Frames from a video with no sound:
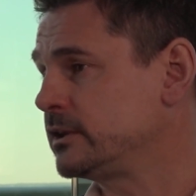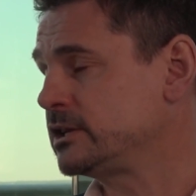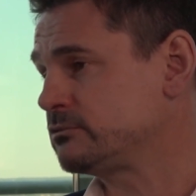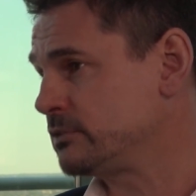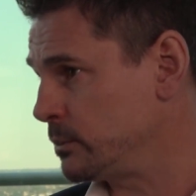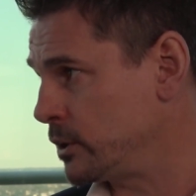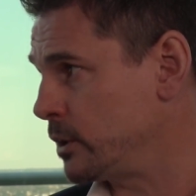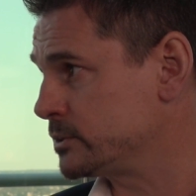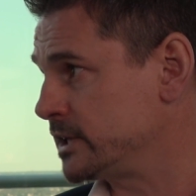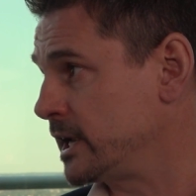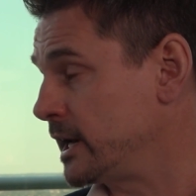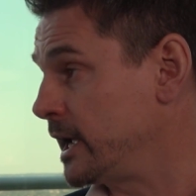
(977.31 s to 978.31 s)
So that's really what
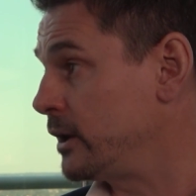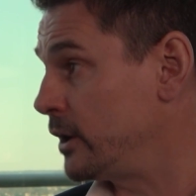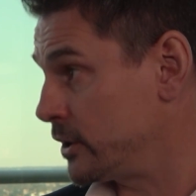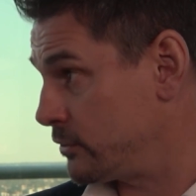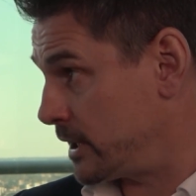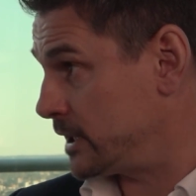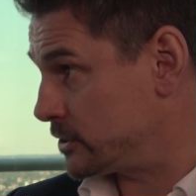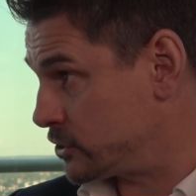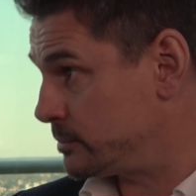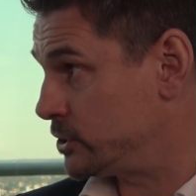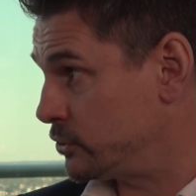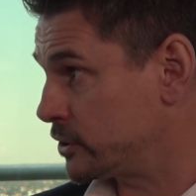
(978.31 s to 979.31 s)
I was angling at. I agree,
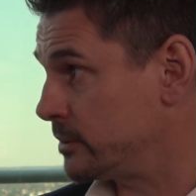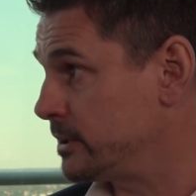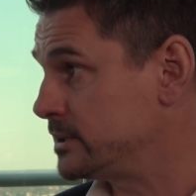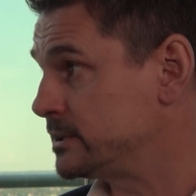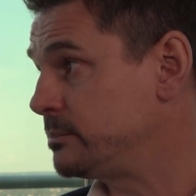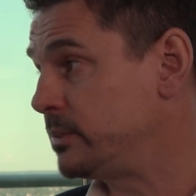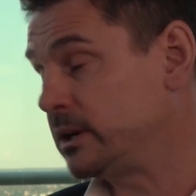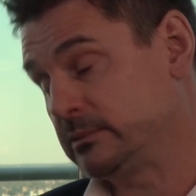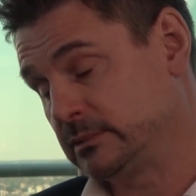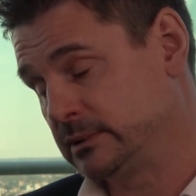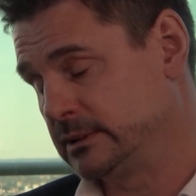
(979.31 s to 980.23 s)
it should be documented. But